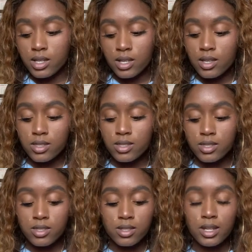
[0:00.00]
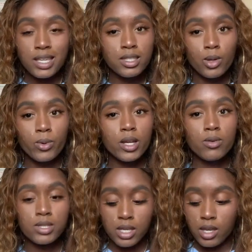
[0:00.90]
because that's the
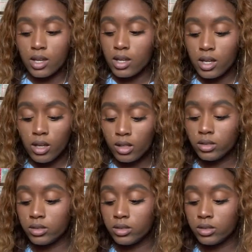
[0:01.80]
real tea, honey.